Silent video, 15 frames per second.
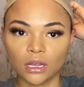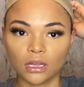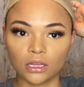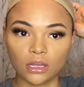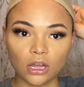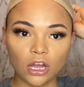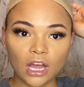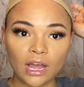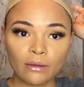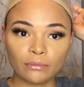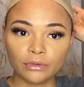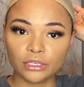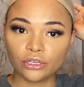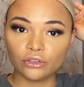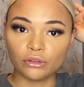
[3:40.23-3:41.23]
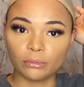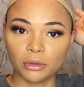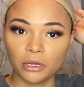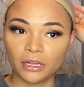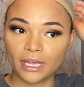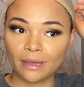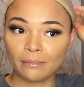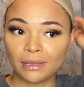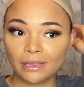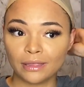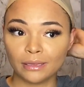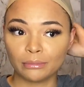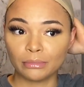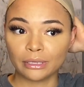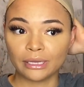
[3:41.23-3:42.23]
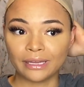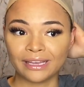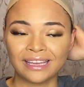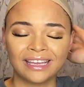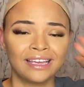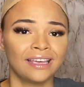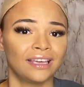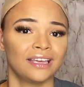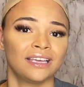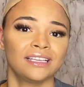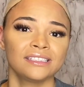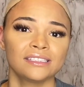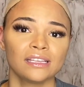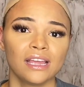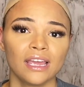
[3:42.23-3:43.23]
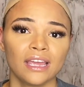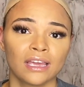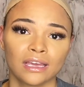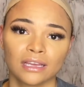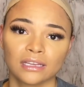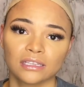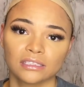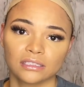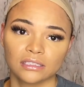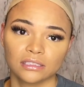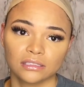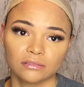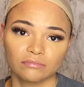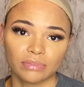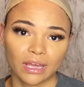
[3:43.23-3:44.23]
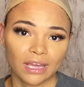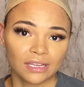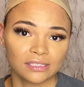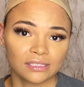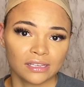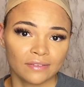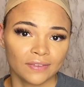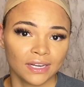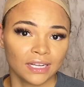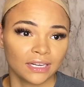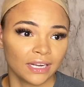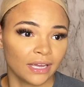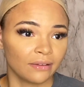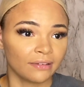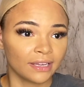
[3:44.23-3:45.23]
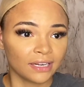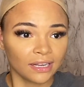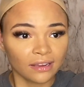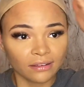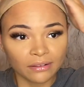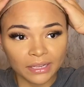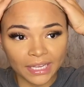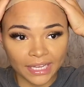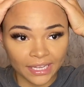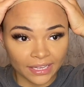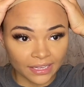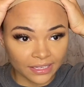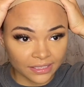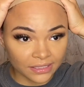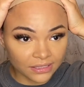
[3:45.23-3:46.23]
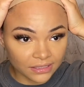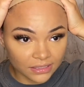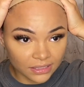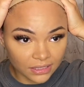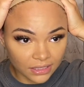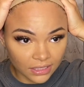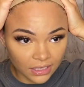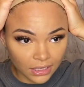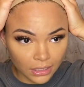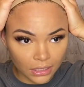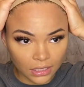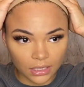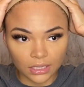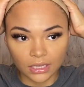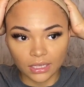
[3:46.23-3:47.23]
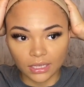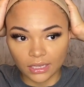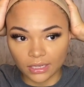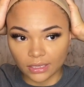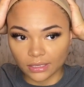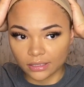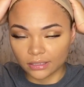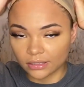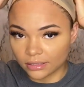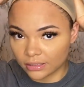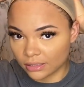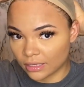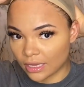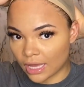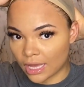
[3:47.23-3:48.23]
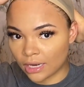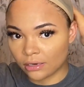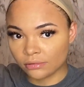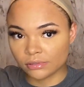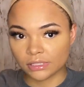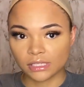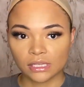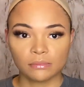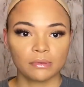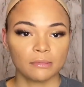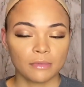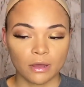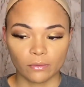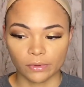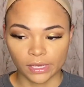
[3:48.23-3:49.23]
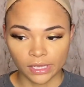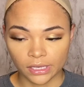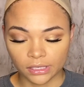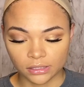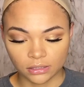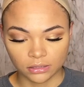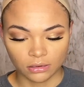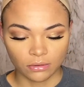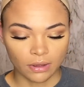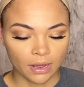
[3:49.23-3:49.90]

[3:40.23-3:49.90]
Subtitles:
Y'all, I would do the ball cap method, but it's like past 7 at night right now, and yeah, I don't sleep in my wigs, so